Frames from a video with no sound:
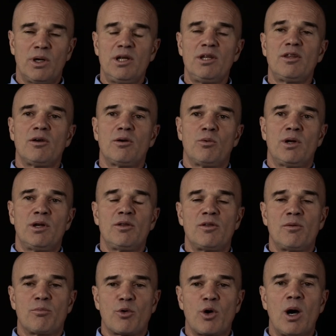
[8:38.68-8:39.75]
one of
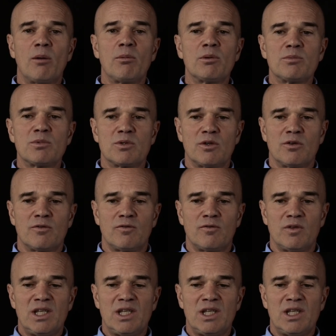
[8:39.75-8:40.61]
the problems of